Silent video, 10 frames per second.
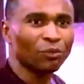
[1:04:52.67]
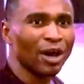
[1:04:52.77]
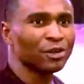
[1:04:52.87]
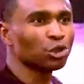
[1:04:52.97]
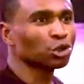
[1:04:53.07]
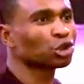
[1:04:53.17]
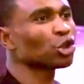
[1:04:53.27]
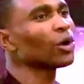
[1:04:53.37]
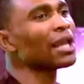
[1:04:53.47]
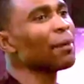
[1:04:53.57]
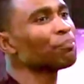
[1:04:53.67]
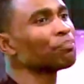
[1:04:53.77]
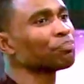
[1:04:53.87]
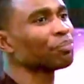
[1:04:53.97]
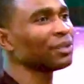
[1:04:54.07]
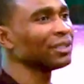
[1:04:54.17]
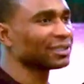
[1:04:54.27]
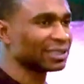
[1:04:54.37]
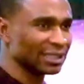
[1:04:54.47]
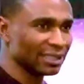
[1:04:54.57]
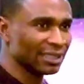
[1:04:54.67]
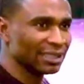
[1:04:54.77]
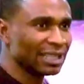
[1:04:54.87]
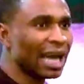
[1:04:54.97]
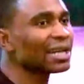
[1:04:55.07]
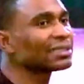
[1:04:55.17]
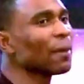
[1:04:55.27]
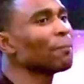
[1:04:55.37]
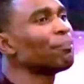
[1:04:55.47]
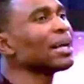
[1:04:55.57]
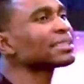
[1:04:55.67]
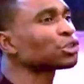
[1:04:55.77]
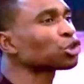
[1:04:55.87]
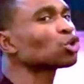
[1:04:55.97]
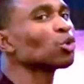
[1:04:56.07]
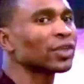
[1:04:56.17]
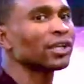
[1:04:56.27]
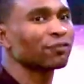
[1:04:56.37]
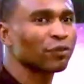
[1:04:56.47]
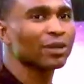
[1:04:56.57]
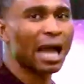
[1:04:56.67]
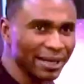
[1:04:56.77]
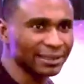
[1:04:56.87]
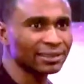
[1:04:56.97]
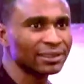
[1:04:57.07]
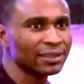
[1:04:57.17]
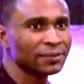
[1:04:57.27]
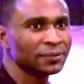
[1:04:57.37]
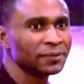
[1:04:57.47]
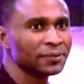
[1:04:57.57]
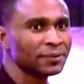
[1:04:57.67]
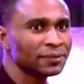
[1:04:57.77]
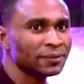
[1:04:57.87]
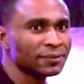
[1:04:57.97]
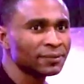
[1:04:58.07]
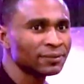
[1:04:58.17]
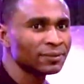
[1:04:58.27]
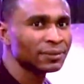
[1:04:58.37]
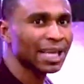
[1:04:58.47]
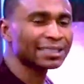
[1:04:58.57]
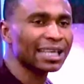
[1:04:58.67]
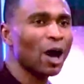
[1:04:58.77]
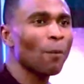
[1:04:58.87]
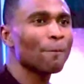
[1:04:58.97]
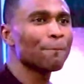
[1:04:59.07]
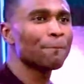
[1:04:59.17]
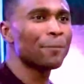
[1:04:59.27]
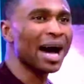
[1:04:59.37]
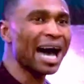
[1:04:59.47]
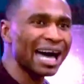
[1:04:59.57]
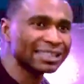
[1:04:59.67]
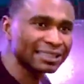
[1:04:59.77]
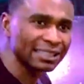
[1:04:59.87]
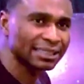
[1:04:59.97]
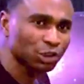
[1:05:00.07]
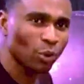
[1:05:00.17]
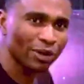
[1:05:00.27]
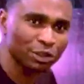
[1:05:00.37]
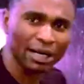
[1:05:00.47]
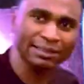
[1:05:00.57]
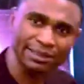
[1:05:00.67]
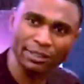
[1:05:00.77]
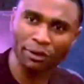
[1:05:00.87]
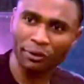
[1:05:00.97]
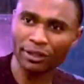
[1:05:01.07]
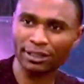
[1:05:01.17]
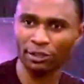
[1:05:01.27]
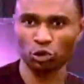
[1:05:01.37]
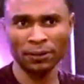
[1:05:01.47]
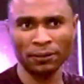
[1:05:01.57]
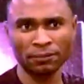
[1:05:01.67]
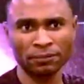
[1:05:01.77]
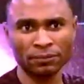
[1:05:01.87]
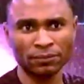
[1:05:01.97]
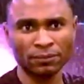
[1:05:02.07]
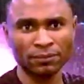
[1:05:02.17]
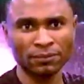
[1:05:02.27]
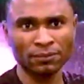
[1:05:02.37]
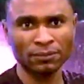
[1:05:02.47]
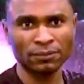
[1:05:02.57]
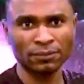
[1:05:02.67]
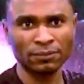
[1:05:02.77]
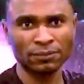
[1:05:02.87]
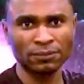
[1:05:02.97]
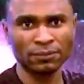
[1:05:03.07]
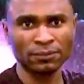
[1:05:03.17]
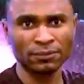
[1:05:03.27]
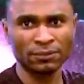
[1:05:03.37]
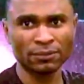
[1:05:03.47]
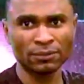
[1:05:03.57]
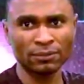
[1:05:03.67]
When you show them pity, That is the best soothing for their pain. That's how bad the situation has deteriorated to.